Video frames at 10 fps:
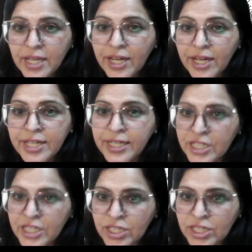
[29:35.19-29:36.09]
It
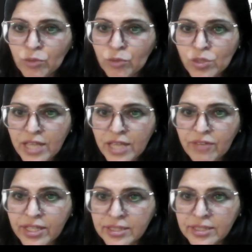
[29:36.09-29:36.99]
initially it was
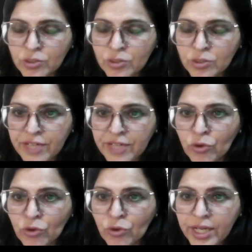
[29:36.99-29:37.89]
having
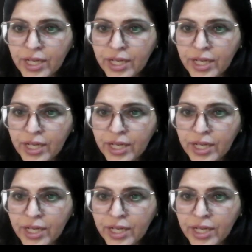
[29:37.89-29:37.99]
24.